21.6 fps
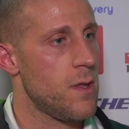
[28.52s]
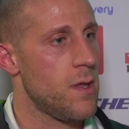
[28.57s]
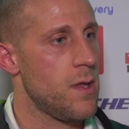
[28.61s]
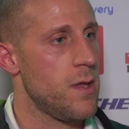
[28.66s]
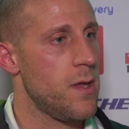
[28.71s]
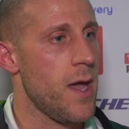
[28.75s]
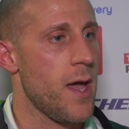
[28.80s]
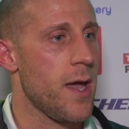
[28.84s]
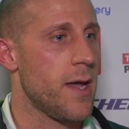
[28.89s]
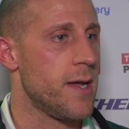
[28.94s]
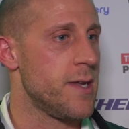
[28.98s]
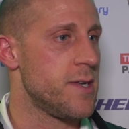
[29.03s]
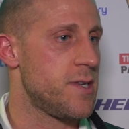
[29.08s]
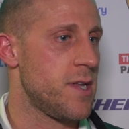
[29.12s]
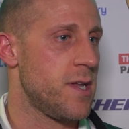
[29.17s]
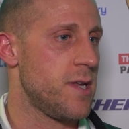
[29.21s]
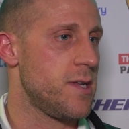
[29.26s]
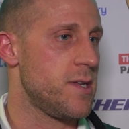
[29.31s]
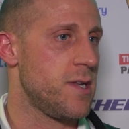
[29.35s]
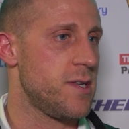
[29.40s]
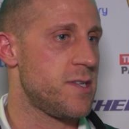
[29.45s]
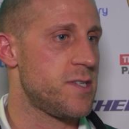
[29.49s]
Yeah,
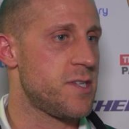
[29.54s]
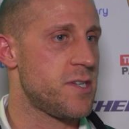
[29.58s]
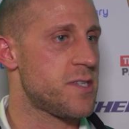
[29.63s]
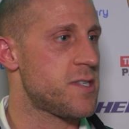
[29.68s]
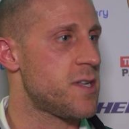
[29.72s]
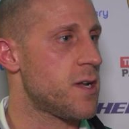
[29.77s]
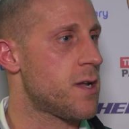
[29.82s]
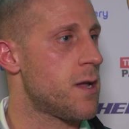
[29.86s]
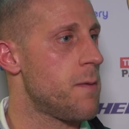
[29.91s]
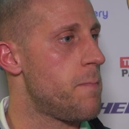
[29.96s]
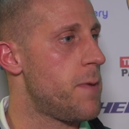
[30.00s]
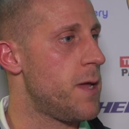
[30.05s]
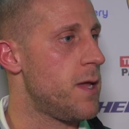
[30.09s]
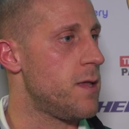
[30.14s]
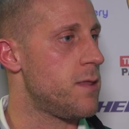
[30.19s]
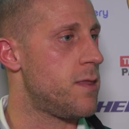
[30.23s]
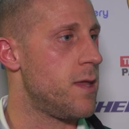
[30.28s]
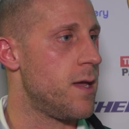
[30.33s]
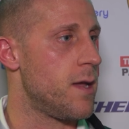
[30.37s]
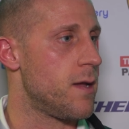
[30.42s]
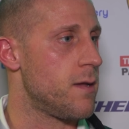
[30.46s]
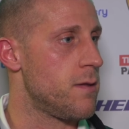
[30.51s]
it's just a
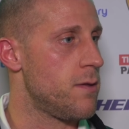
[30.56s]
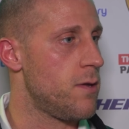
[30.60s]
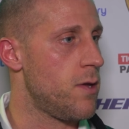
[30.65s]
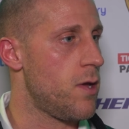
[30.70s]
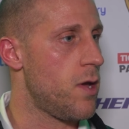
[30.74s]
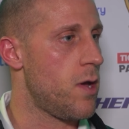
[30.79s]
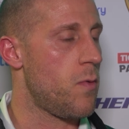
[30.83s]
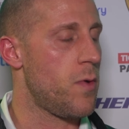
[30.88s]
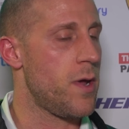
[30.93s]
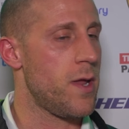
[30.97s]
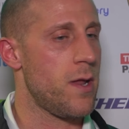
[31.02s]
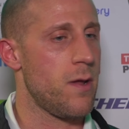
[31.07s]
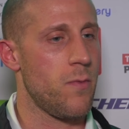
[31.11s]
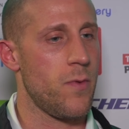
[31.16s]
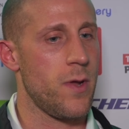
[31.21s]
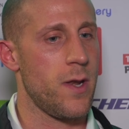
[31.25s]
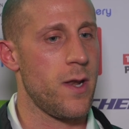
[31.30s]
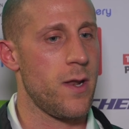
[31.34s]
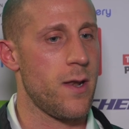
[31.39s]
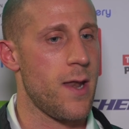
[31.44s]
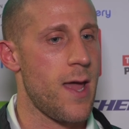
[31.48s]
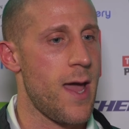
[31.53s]
compete thing. Yeah,
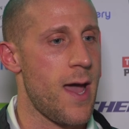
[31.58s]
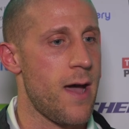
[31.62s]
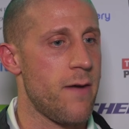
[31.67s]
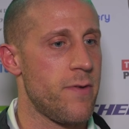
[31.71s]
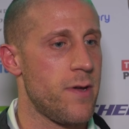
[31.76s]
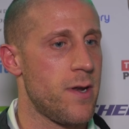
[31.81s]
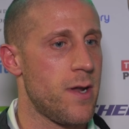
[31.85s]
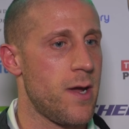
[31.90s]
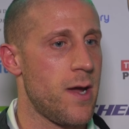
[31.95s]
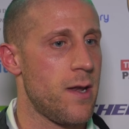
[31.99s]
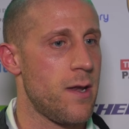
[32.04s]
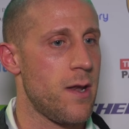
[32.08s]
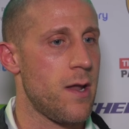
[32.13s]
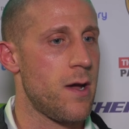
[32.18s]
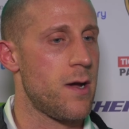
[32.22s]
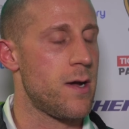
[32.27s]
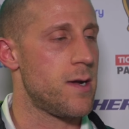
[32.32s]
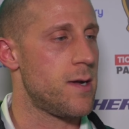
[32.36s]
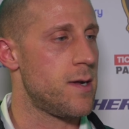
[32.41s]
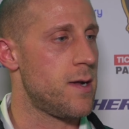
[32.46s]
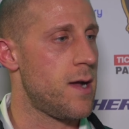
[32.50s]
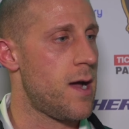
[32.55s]
we didn't have it
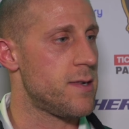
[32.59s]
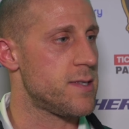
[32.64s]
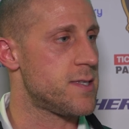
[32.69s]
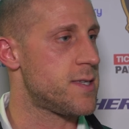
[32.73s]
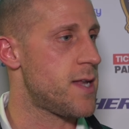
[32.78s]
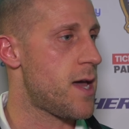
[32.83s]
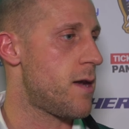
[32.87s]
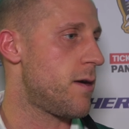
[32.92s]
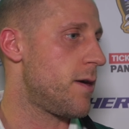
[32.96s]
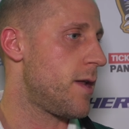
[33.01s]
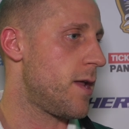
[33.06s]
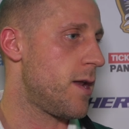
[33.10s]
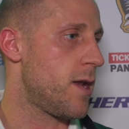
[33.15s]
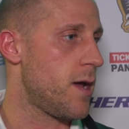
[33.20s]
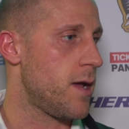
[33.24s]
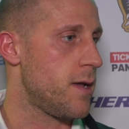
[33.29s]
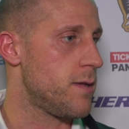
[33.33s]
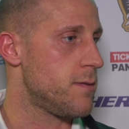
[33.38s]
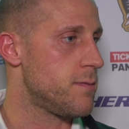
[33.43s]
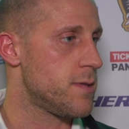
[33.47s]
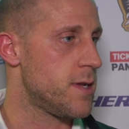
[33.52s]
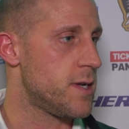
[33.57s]
on Saturday night.